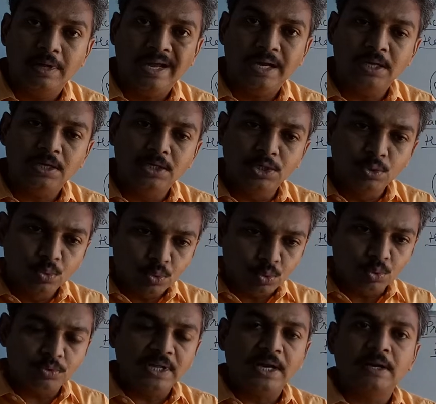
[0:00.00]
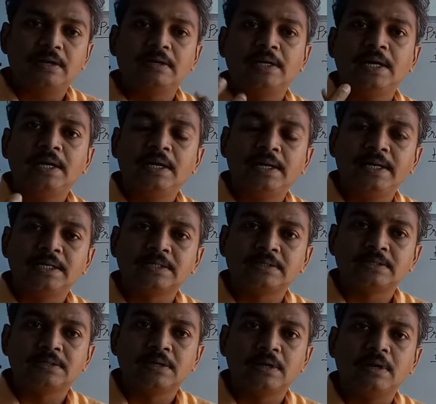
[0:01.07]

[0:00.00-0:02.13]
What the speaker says: and due to that redness,